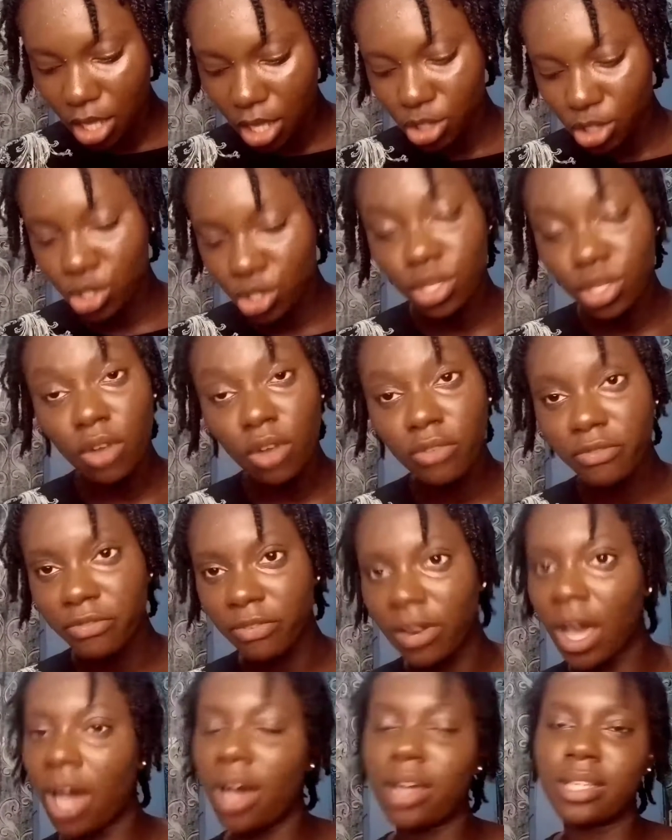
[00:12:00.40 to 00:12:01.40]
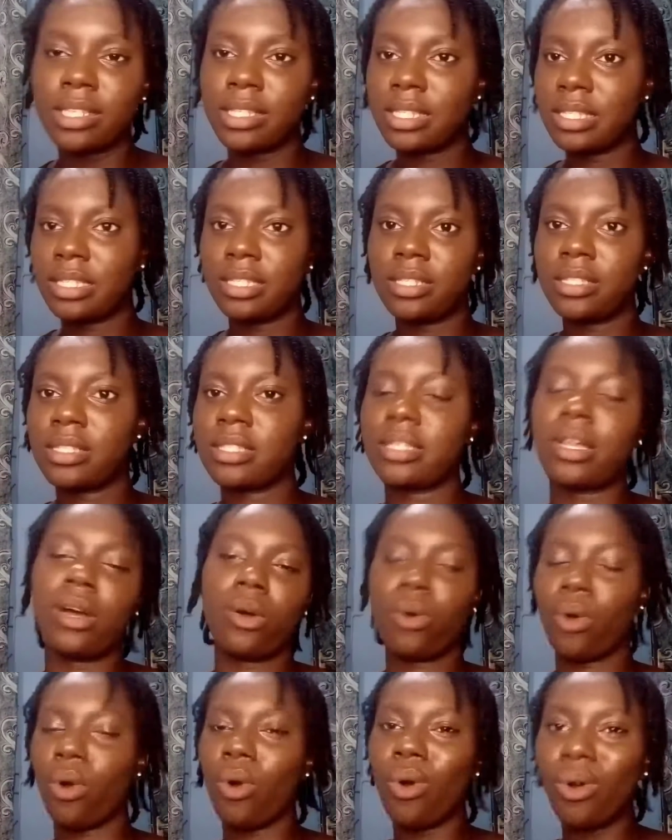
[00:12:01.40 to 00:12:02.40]
sunflower seeds.
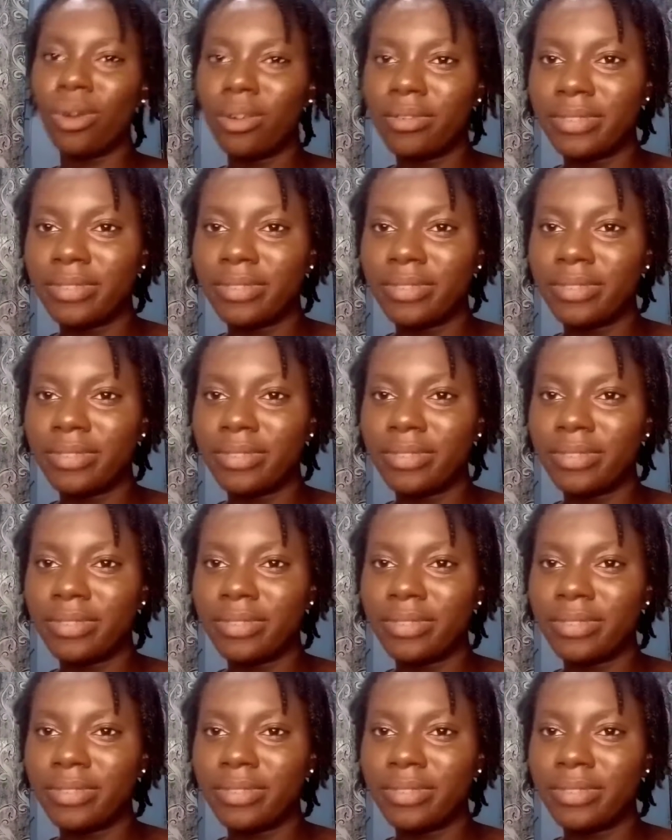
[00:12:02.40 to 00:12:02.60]
Now all